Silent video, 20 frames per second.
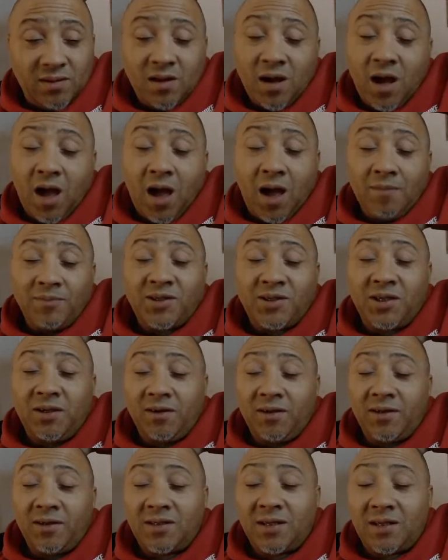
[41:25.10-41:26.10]
I'm
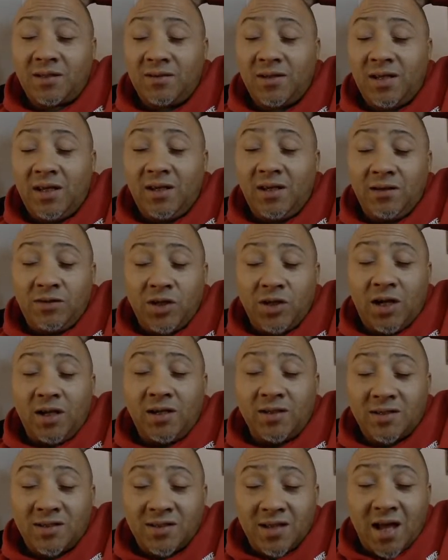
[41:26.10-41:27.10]
serious. EJ
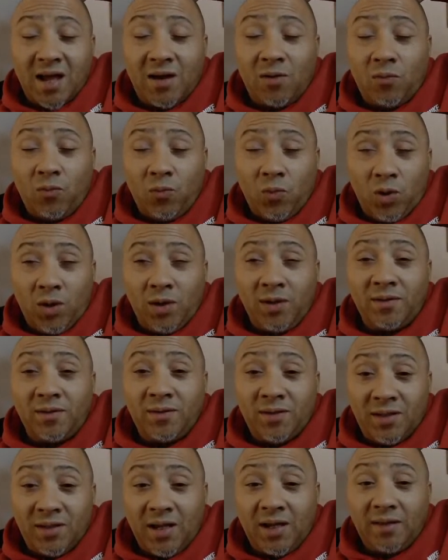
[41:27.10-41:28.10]
has not won
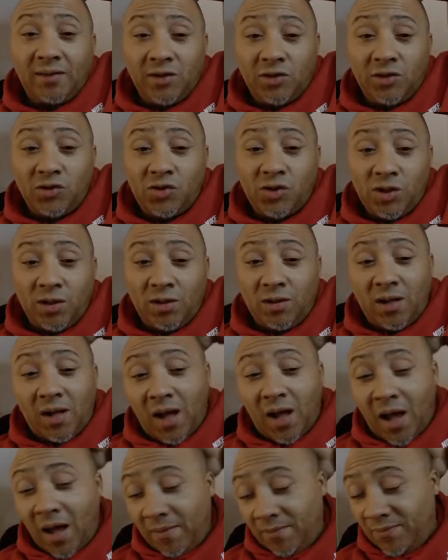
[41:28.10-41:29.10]
yet this year.
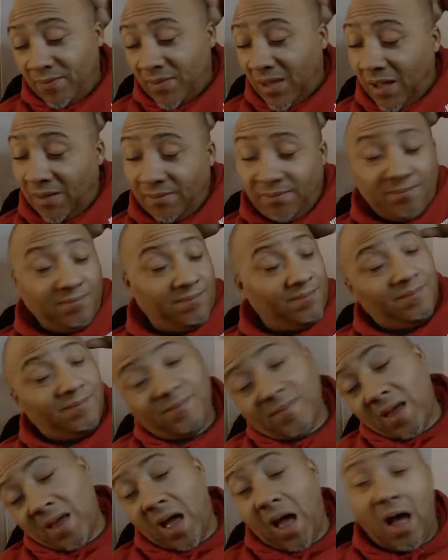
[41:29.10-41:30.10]

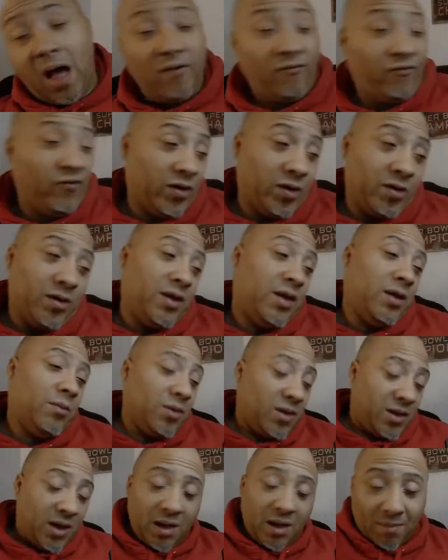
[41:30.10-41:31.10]
I figured he would
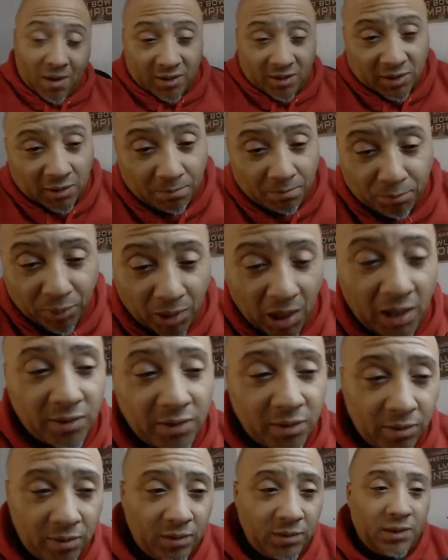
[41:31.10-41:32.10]
have came out the blocks
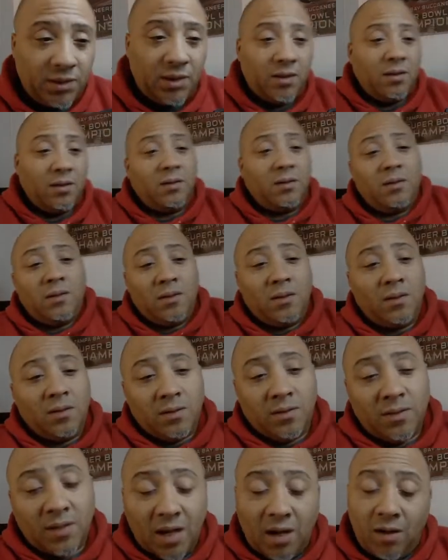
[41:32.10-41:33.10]
early.
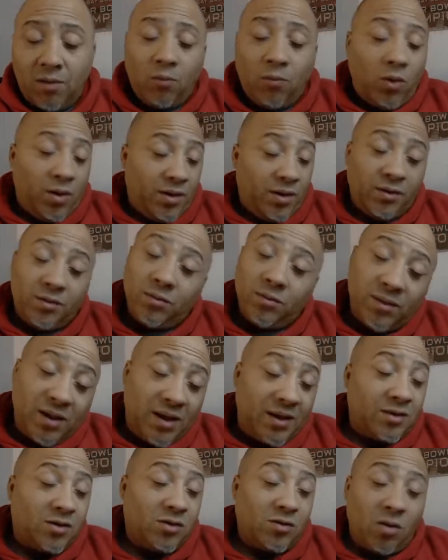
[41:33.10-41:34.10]
Now, one of two
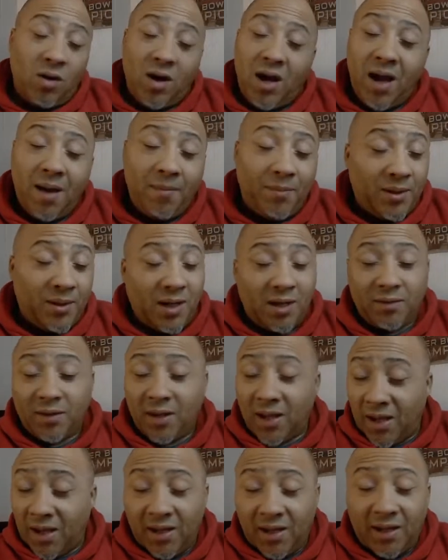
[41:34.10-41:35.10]
things is gonna happen: either
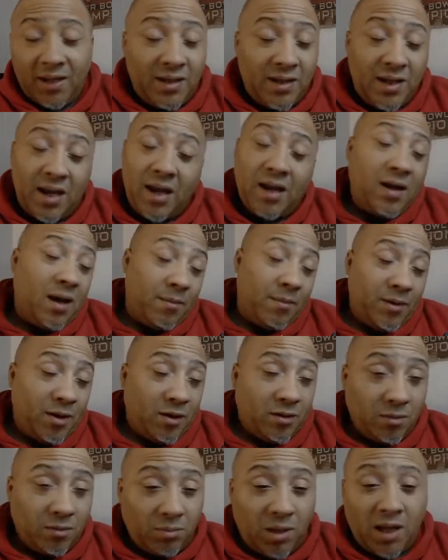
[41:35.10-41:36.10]
A, he ain't coming out
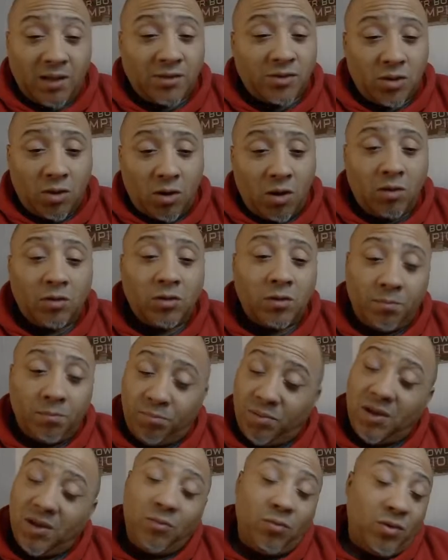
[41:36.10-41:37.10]
the blocks at all, or
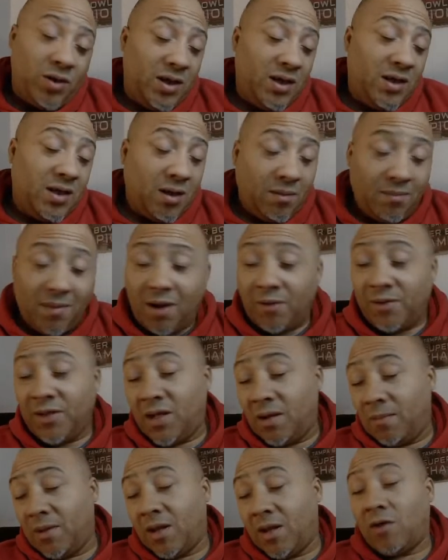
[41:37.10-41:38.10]
B, when he come out, he
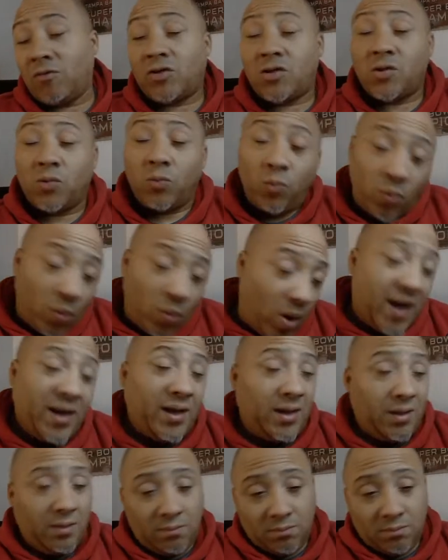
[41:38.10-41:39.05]
coming out swanging.